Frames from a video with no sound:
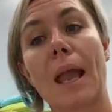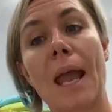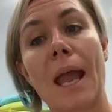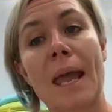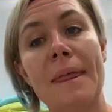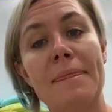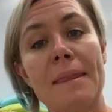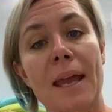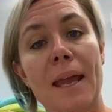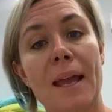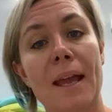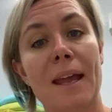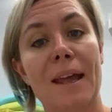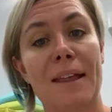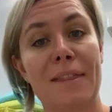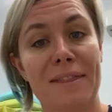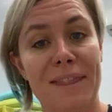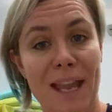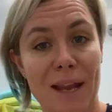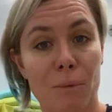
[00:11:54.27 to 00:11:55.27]
And
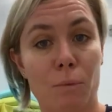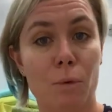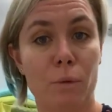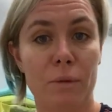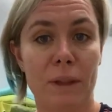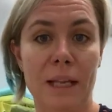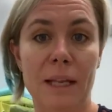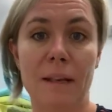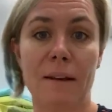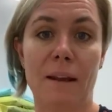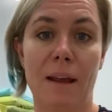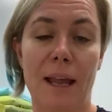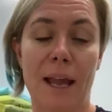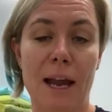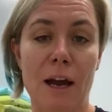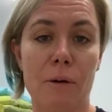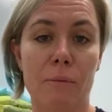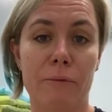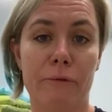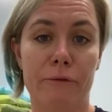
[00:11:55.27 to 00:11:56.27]
that will then
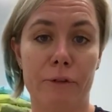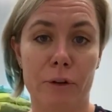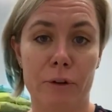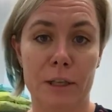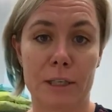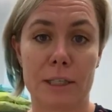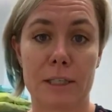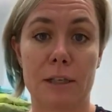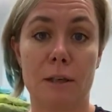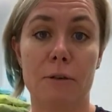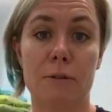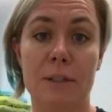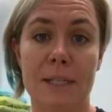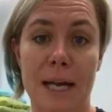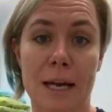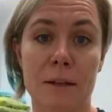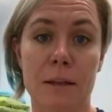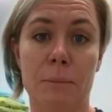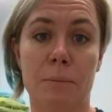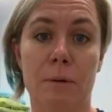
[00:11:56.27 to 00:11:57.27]
help further slow
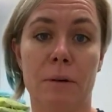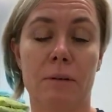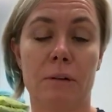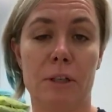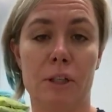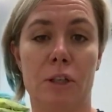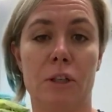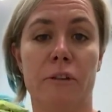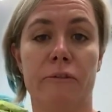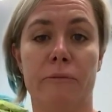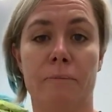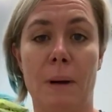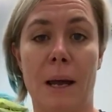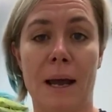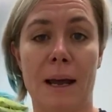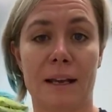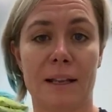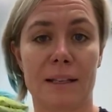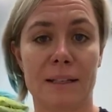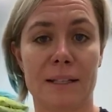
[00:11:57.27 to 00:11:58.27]
down the progression of
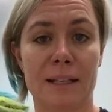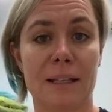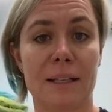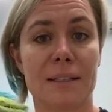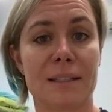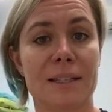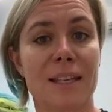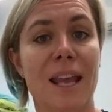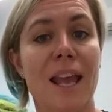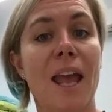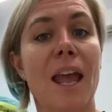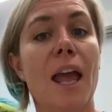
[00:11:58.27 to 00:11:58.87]
Parkinson's.